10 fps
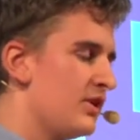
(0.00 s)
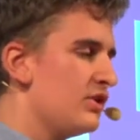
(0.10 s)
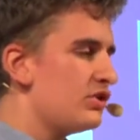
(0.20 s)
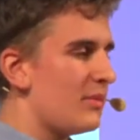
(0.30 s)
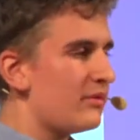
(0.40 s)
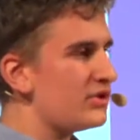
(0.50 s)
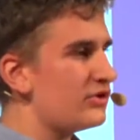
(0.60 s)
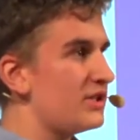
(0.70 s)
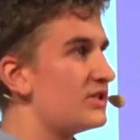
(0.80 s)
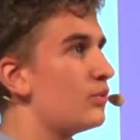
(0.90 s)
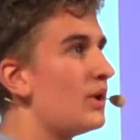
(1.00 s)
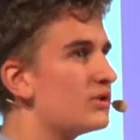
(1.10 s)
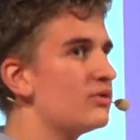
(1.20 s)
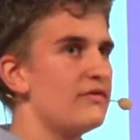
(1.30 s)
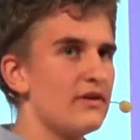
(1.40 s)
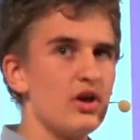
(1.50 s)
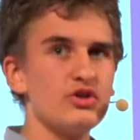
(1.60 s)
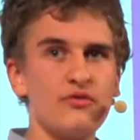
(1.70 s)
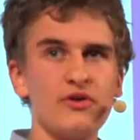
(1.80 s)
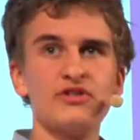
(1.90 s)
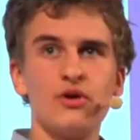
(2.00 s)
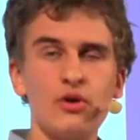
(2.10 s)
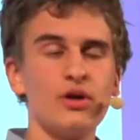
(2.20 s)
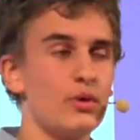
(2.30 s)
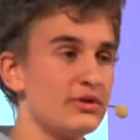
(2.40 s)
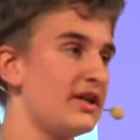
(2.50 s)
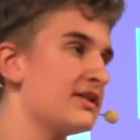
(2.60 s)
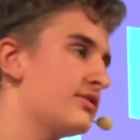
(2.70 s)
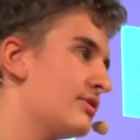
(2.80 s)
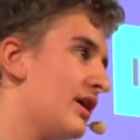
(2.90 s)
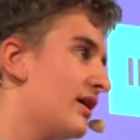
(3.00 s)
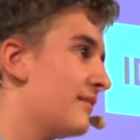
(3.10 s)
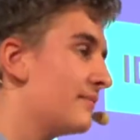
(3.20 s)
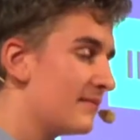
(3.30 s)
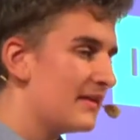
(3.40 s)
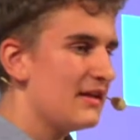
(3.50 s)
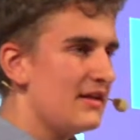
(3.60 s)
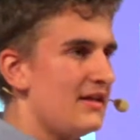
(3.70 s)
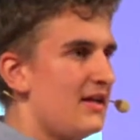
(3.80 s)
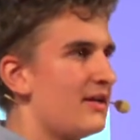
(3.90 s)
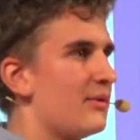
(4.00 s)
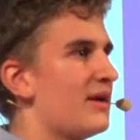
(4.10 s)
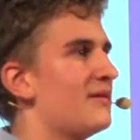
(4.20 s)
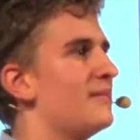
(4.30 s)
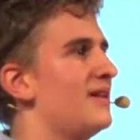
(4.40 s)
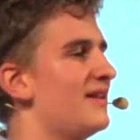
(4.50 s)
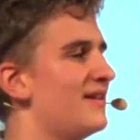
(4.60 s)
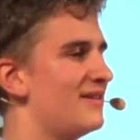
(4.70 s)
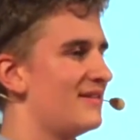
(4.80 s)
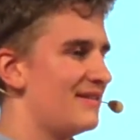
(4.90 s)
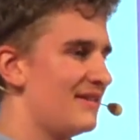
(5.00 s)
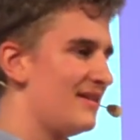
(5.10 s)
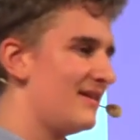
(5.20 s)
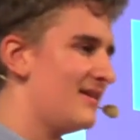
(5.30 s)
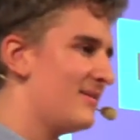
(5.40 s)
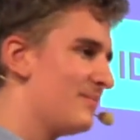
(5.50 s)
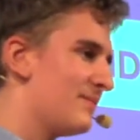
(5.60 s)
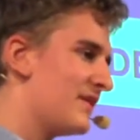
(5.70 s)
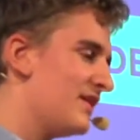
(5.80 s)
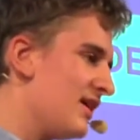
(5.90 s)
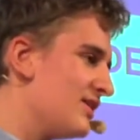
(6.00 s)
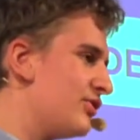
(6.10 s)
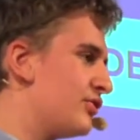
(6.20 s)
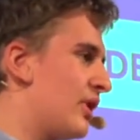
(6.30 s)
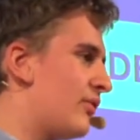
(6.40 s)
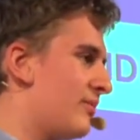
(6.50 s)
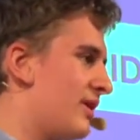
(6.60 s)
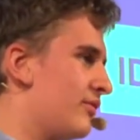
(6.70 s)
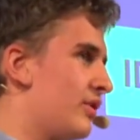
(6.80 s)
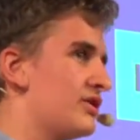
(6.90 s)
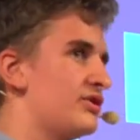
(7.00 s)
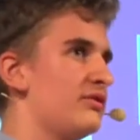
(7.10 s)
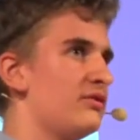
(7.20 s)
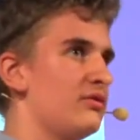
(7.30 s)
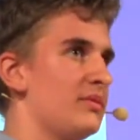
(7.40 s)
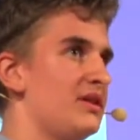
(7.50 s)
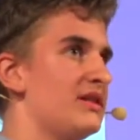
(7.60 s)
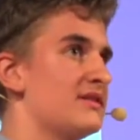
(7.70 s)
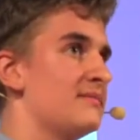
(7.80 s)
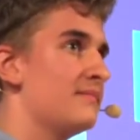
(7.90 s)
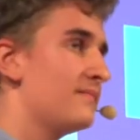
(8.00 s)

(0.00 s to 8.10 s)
So my question is, why do philosophers only want us to die? Anyway, the answer to our main question could be this.